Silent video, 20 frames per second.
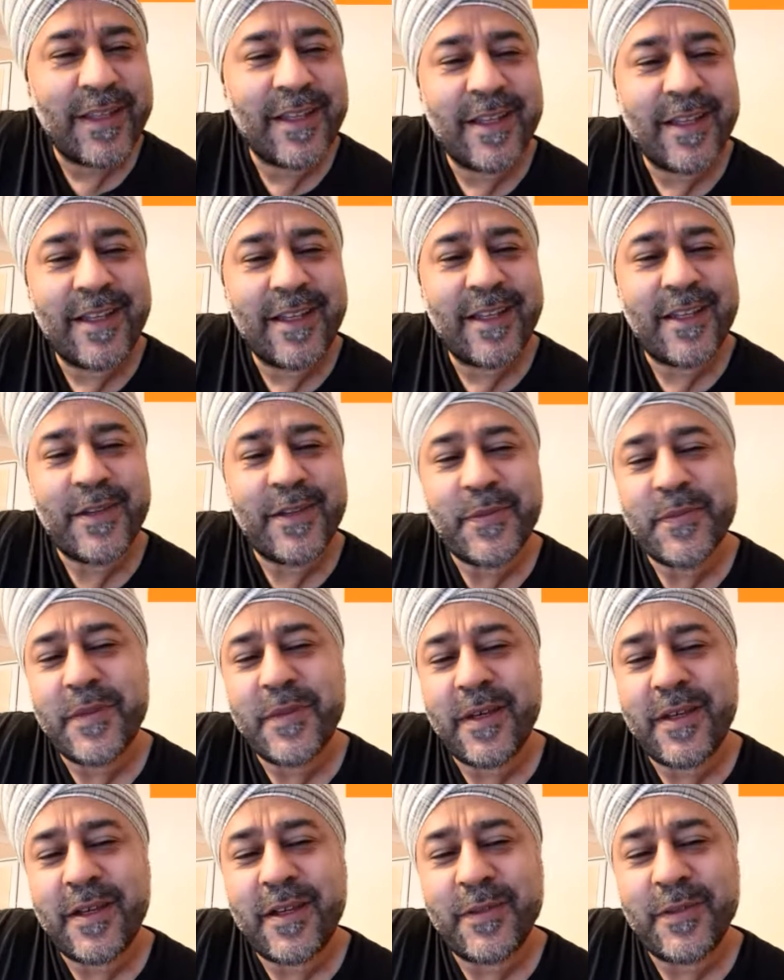
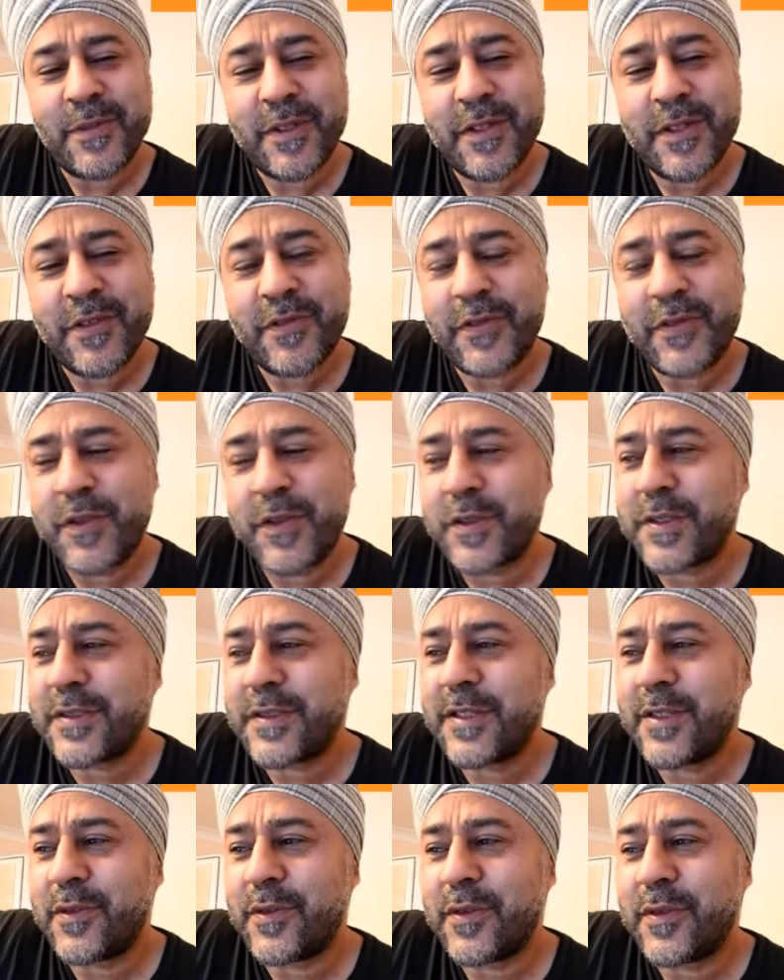I'm going to
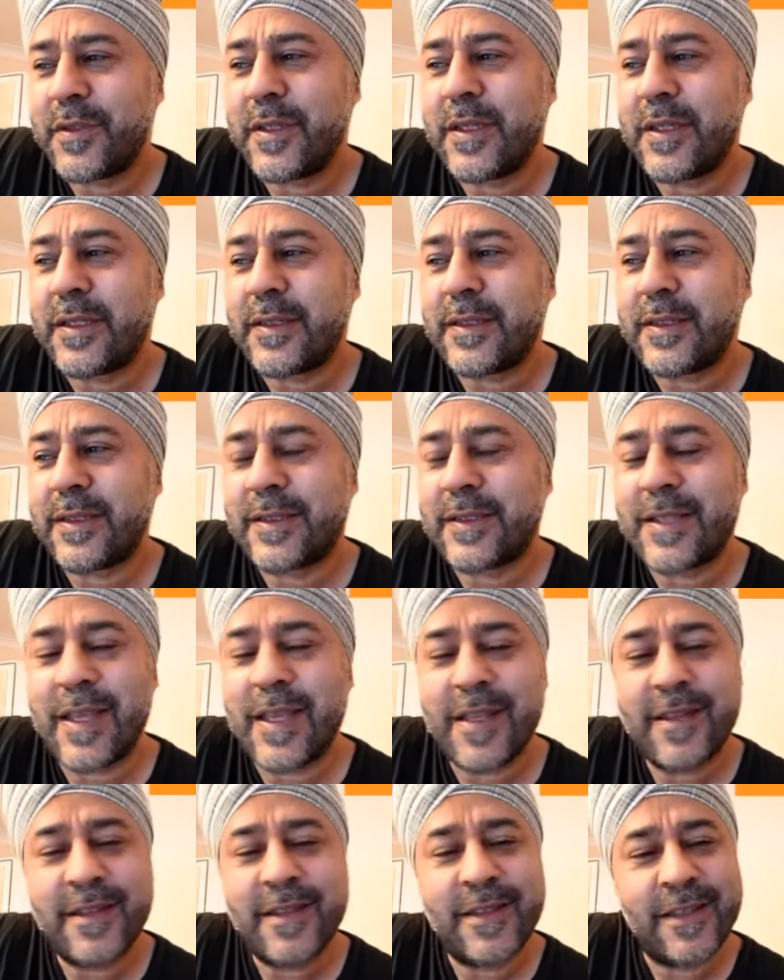focus in on the
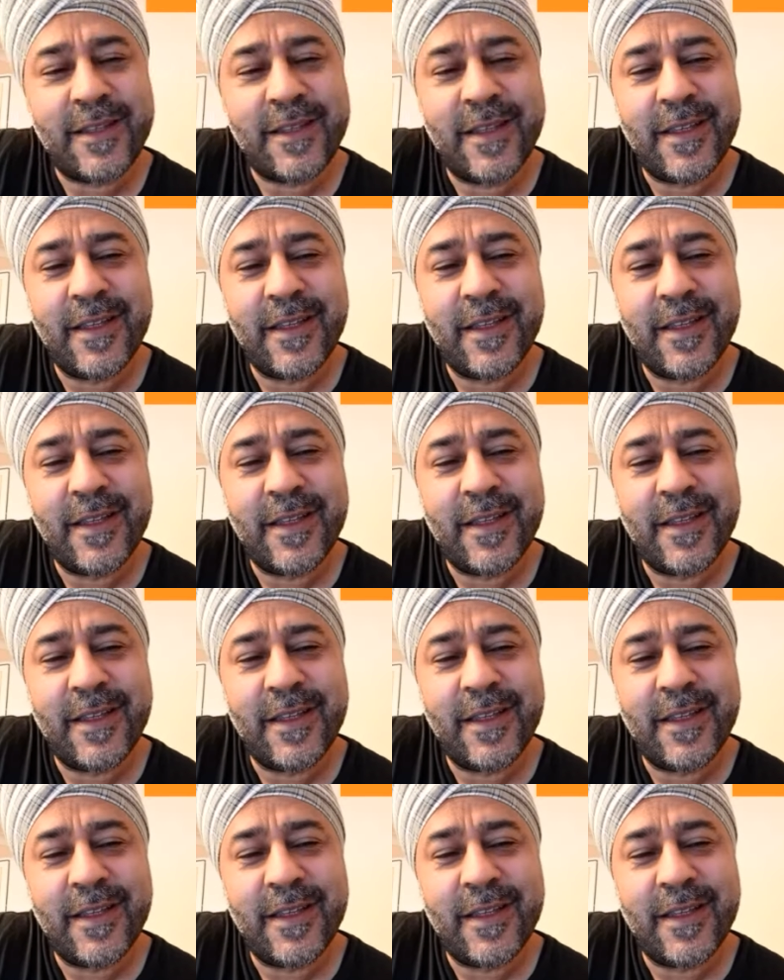10